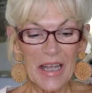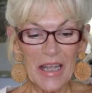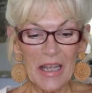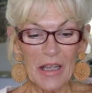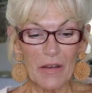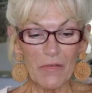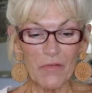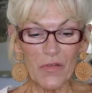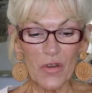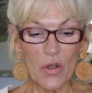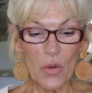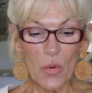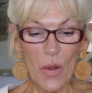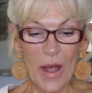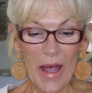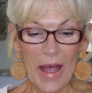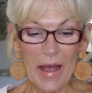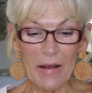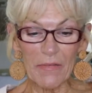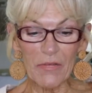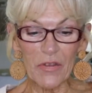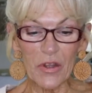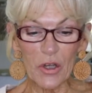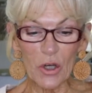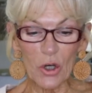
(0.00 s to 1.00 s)
If you
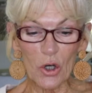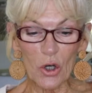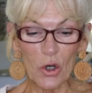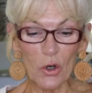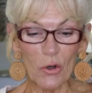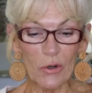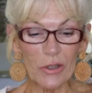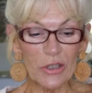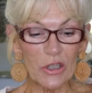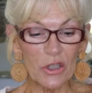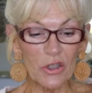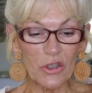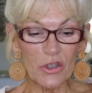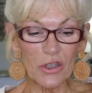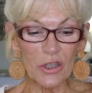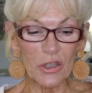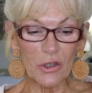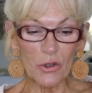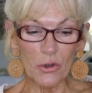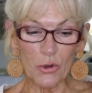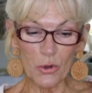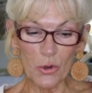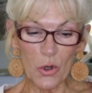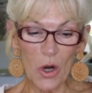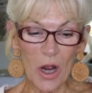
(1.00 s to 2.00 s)
have the courage
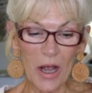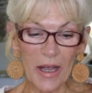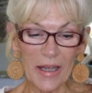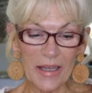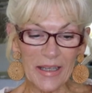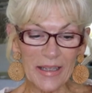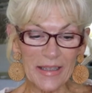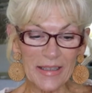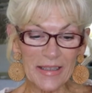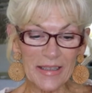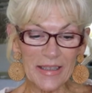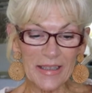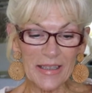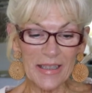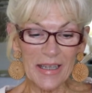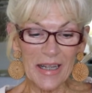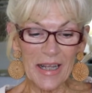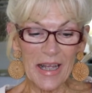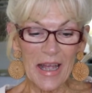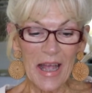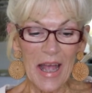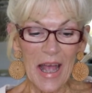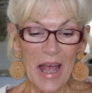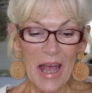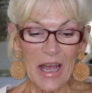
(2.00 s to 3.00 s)
to try it,
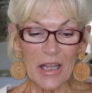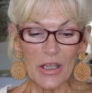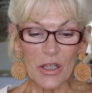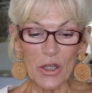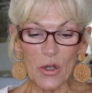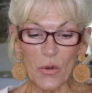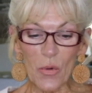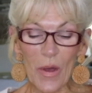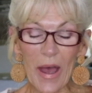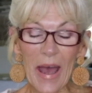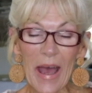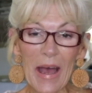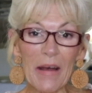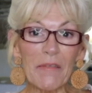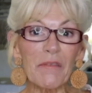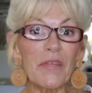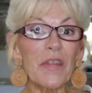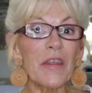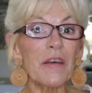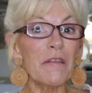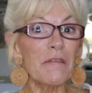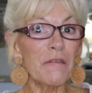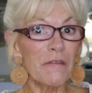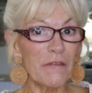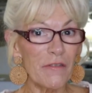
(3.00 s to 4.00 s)
and you
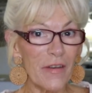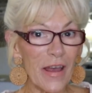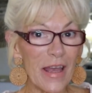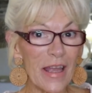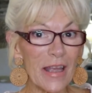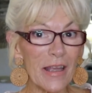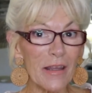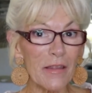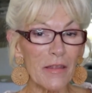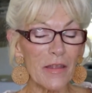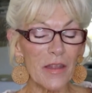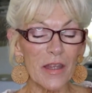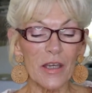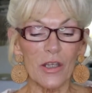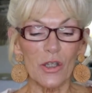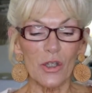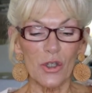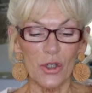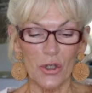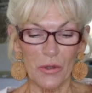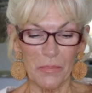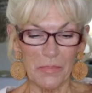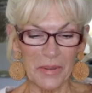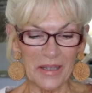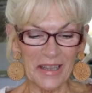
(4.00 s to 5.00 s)
have the faith
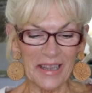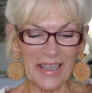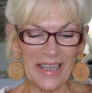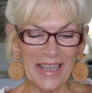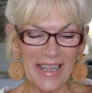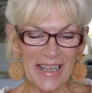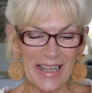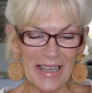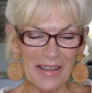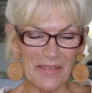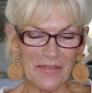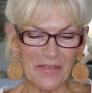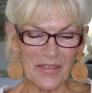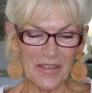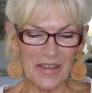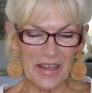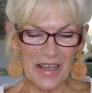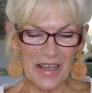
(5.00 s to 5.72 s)
to believe.